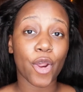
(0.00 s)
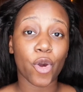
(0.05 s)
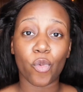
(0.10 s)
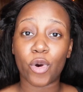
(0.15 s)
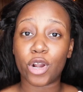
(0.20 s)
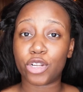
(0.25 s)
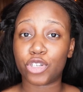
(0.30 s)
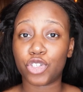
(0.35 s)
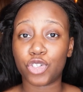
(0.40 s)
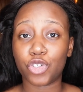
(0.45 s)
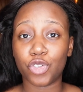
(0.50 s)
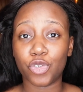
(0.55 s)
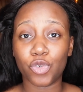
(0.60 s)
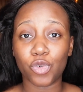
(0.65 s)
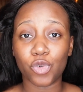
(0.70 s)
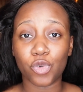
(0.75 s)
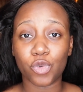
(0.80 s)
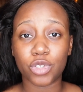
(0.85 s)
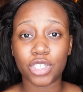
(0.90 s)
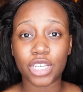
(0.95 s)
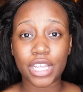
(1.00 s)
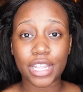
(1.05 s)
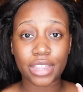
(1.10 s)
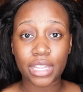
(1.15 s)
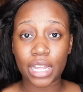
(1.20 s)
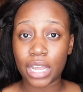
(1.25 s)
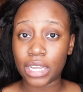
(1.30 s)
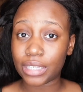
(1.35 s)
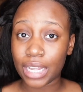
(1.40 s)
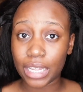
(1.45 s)
don't want you to
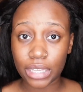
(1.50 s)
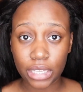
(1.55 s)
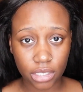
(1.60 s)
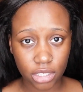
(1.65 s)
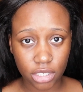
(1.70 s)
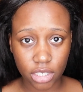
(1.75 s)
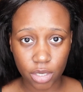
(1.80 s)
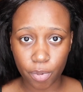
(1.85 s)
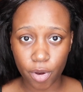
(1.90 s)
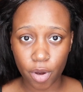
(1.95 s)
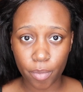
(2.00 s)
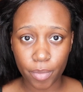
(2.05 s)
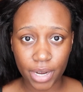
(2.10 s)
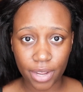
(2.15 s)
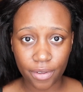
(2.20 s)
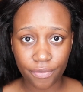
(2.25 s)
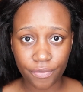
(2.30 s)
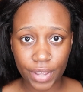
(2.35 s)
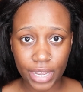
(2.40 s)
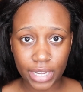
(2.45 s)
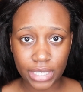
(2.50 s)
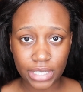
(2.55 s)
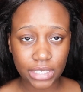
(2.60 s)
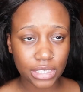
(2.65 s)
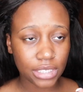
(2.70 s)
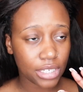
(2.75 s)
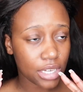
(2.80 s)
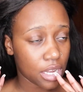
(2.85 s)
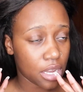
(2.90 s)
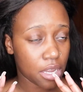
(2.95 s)
think that this is a permanent
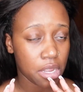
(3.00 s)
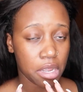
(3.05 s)
fix.